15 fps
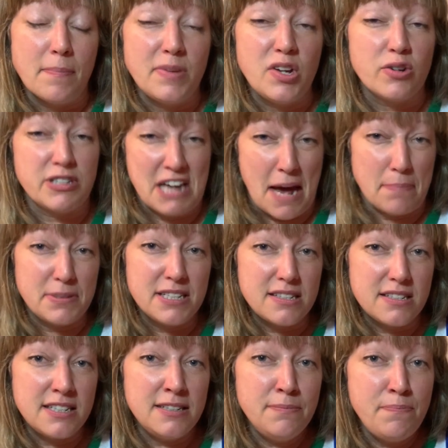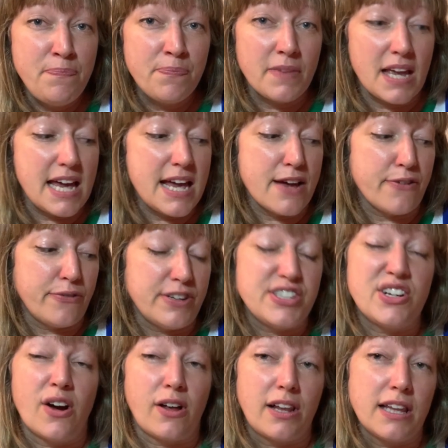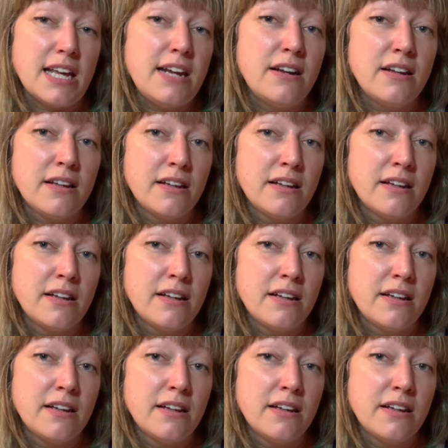your tap system if it's not cleaned